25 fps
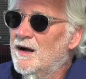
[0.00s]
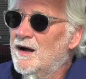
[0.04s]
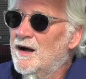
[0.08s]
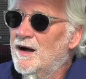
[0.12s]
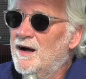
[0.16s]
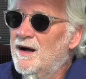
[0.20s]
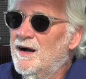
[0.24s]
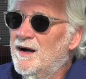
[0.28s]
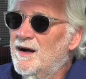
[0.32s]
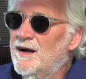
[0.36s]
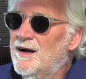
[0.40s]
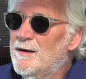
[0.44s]

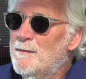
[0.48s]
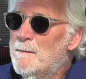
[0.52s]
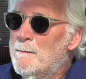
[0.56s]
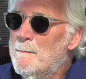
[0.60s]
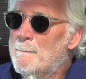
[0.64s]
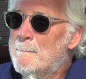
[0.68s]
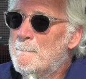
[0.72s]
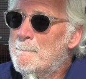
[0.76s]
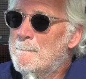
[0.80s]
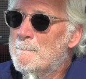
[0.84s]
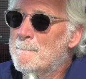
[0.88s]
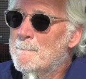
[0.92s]

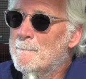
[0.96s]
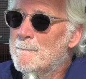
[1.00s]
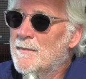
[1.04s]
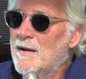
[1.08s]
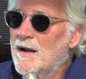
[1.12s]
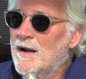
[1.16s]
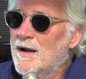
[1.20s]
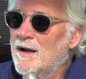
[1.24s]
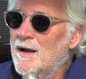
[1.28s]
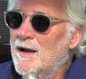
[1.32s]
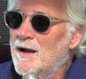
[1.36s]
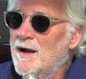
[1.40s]
Um,
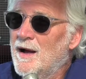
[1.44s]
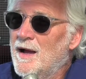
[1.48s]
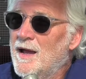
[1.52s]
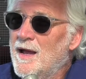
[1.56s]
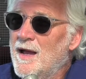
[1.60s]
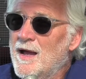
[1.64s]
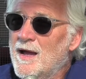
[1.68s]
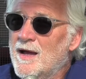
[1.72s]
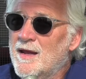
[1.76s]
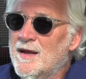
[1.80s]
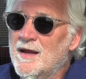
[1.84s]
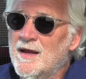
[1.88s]
I
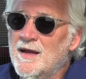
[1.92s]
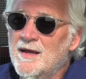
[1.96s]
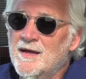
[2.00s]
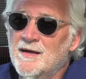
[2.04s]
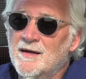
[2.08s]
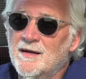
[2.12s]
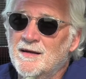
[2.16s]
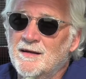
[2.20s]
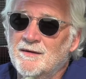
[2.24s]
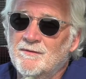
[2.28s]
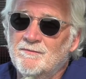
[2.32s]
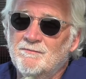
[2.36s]
had
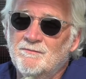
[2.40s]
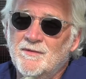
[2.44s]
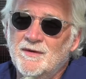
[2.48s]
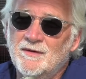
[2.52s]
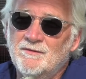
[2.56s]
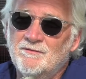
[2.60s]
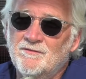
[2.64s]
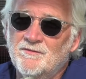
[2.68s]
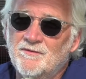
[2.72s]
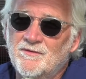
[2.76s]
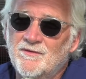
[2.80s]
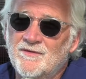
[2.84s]
a. Uh,
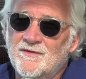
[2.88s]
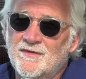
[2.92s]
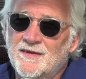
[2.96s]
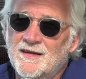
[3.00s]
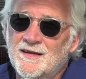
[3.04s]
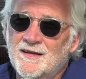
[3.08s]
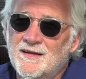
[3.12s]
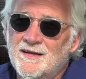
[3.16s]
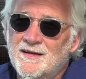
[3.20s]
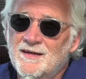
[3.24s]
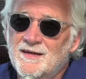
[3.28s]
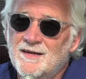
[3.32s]

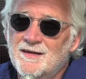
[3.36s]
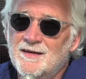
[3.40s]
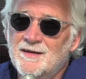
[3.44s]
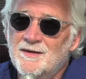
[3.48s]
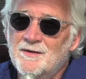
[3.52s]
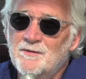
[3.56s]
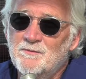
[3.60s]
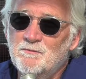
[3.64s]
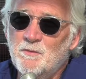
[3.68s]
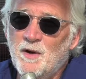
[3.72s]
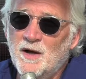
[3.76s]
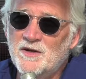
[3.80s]

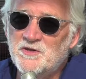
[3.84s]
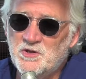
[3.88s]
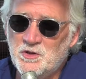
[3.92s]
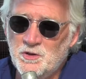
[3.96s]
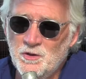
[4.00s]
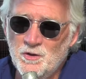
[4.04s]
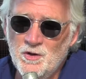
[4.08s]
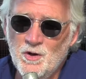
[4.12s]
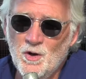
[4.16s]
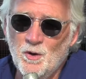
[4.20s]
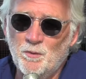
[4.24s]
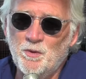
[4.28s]
my
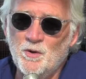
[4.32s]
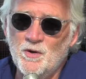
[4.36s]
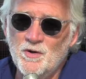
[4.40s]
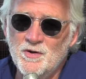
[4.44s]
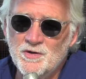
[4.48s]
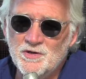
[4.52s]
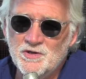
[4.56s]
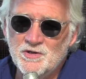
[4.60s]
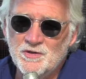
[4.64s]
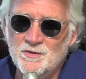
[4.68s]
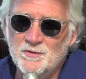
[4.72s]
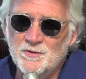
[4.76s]
studio
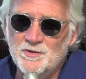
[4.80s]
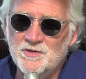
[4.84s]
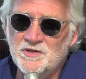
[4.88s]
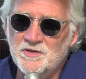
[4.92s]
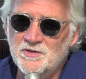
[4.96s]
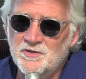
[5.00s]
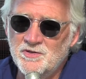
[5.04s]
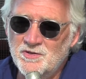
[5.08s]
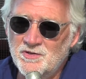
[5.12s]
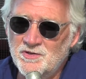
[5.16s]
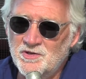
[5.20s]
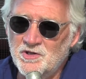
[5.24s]
producer was
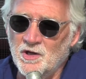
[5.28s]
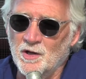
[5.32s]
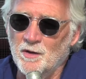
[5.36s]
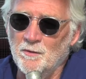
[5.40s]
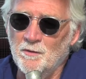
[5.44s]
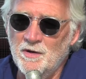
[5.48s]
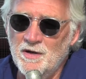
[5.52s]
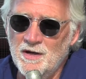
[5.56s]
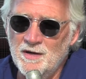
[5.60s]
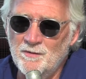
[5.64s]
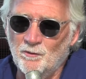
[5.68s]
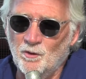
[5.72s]
a
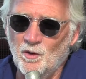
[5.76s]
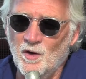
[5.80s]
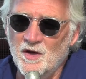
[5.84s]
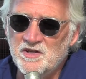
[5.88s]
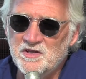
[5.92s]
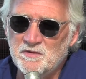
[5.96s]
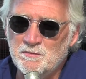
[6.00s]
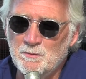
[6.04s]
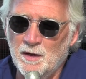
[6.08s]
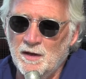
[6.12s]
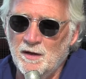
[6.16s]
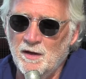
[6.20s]
gentleman named
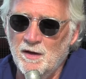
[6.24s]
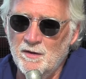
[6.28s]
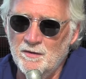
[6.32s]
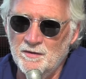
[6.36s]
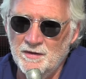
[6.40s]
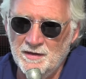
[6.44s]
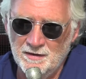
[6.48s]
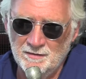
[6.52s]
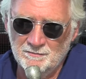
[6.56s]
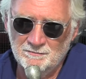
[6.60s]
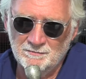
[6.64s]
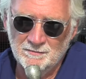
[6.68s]
Russ
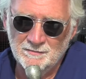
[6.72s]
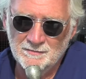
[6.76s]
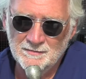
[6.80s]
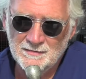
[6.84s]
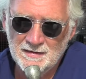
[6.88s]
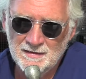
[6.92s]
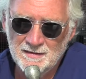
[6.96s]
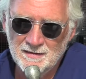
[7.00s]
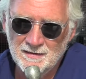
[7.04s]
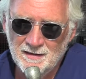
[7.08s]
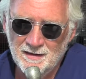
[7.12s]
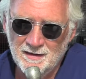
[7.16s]
Maloney.
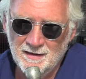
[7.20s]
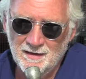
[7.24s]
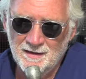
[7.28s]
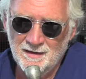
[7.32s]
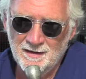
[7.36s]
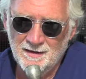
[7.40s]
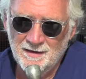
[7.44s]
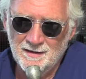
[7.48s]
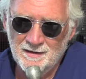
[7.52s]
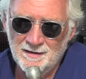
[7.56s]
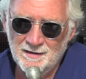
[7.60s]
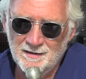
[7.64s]
Mm-hmm.
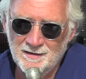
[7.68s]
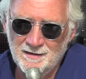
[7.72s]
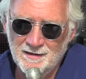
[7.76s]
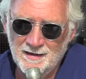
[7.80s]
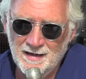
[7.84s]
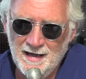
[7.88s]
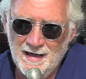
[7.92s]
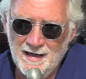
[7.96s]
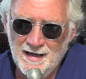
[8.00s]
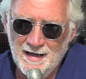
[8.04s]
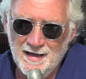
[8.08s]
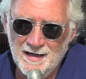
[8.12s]
Uh,
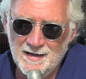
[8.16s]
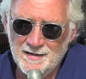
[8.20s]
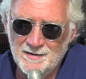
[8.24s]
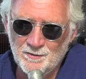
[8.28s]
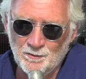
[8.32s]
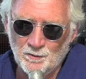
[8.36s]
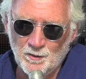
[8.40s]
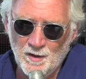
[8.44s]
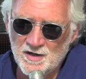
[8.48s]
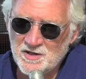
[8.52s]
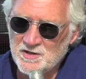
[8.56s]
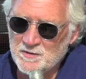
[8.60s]

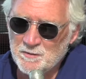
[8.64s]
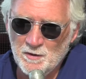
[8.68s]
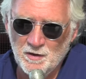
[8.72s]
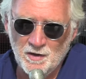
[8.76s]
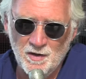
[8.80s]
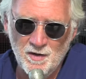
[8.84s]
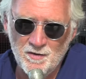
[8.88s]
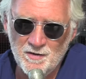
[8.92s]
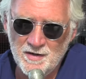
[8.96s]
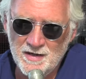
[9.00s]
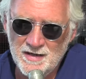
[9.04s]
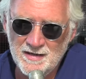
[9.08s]
and Russ
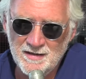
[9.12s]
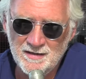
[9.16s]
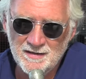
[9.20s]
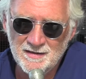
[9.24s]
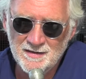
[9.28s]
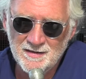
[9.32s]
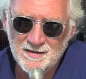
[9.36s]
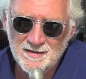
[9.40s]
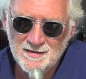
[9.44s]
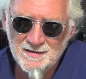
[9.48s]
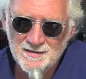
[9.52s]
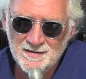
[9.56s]
Maloney
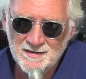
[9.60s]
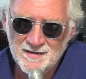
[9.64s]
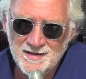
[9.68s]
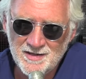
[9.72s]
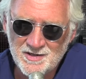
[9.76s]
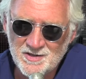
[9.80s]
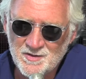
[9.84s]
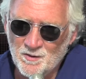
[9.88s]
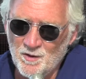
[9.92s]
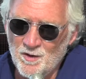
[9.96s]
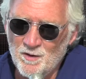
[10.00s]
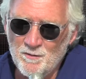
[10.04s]

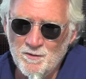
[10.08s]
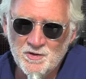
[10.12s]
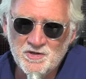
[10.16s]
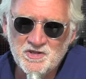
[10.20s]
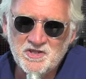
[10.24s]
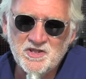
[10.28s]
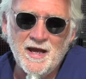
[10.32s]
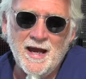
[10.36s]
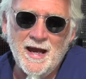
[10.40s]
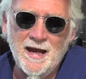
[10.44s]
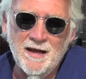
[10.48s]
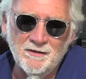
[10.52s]
is one of the
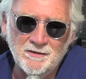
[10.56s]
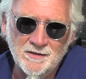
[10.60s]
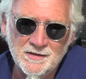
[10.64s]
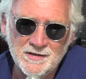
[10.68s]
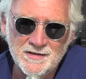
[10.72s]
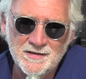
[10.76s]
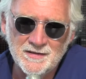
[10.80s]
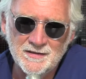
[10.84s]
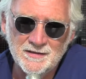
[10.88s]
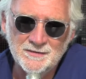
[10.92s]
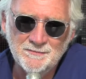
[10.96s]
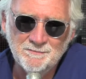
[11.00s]
most
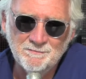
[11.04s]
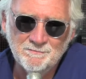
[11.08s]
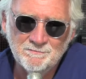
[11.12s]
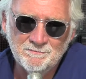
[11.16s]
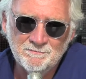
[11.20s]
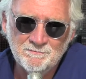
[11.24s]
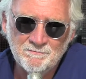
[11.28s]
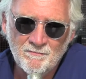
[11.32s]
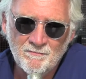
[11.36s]
talented,